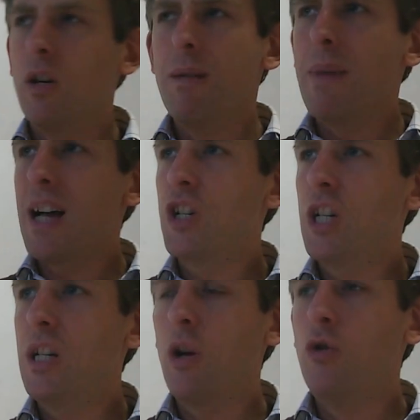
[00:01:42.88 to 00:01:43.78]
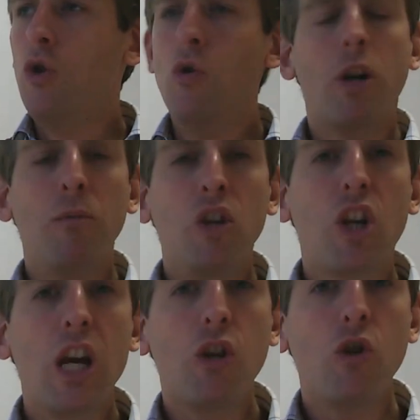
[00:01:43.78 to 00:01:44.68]
imagine a new
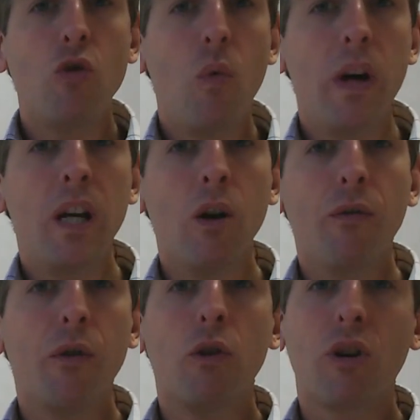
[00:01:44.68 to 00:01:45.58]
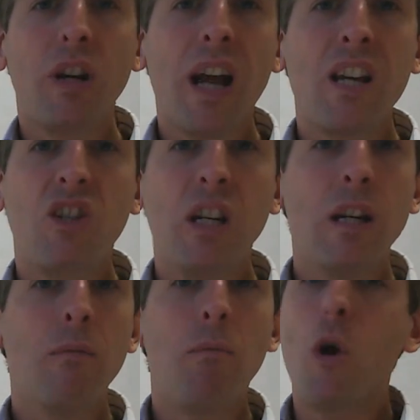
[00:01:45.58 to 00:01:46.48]
communication way of
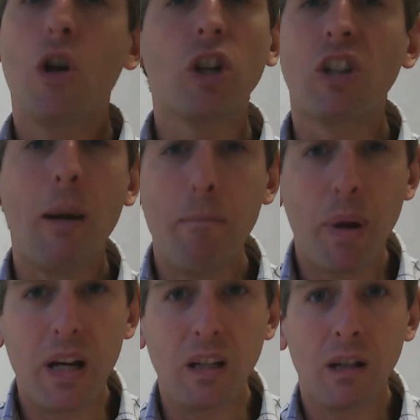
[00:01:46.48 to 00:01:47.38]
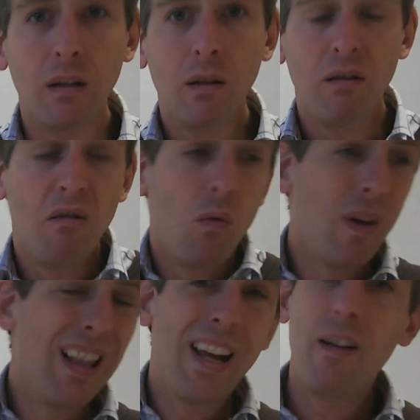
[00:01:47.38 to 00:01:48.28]
organizing boycott campaign.
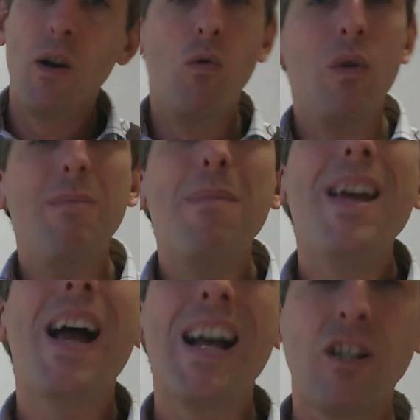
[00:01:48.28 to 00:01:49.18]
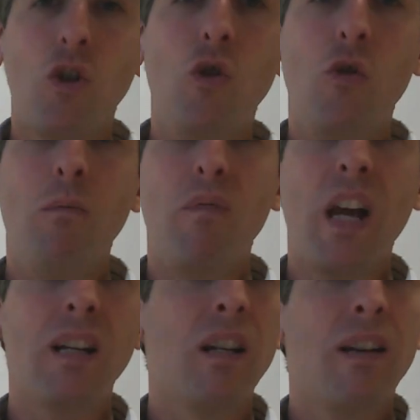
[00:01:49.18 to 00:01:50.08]
We may assume
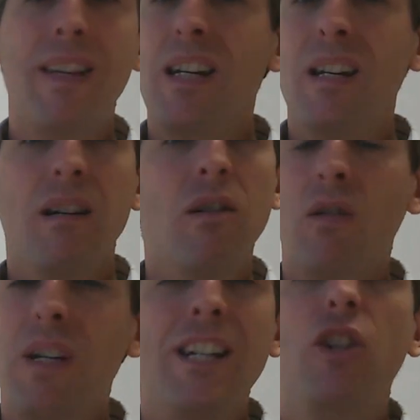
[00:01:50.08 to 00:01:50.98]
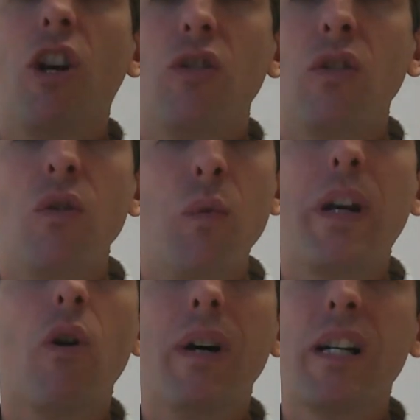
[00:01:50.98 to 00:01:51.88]
that it doesn't
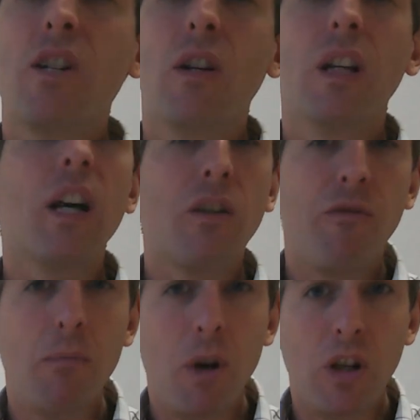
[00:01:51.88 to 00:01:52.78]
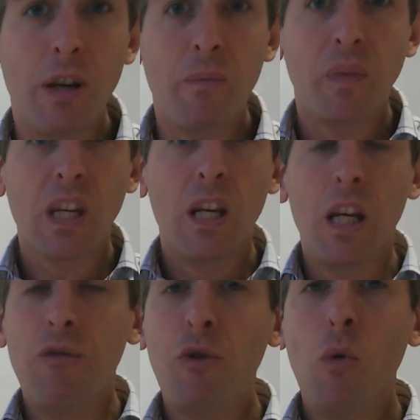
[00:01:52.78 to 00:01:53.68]
require a lot of money.
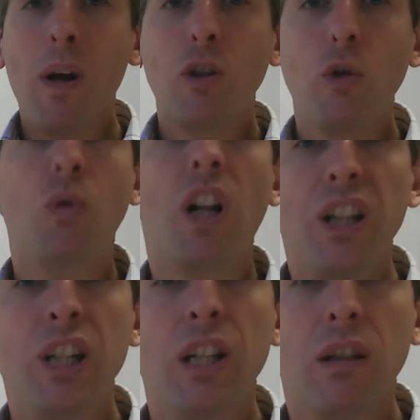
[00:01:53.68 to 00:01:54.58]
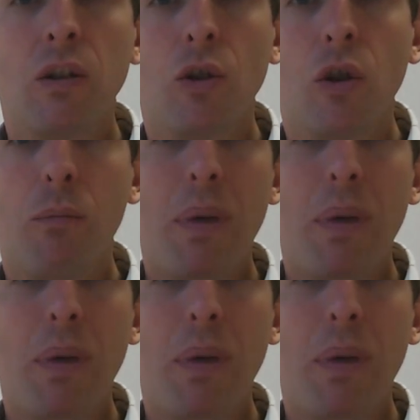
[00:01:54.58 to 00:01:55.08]
If you want to clean the